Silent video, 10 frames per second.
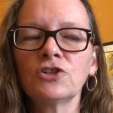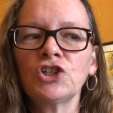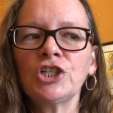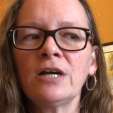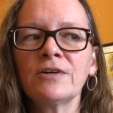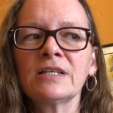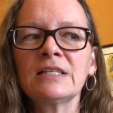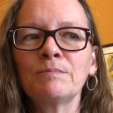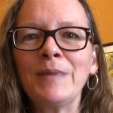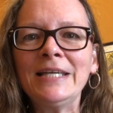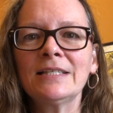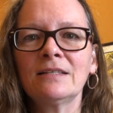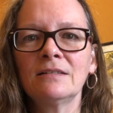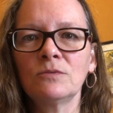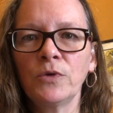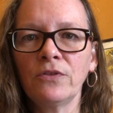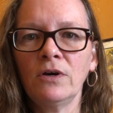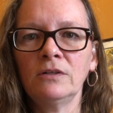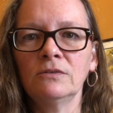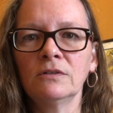sharing spaces with
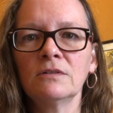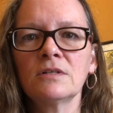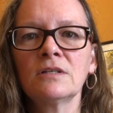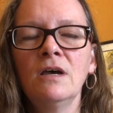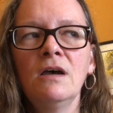others,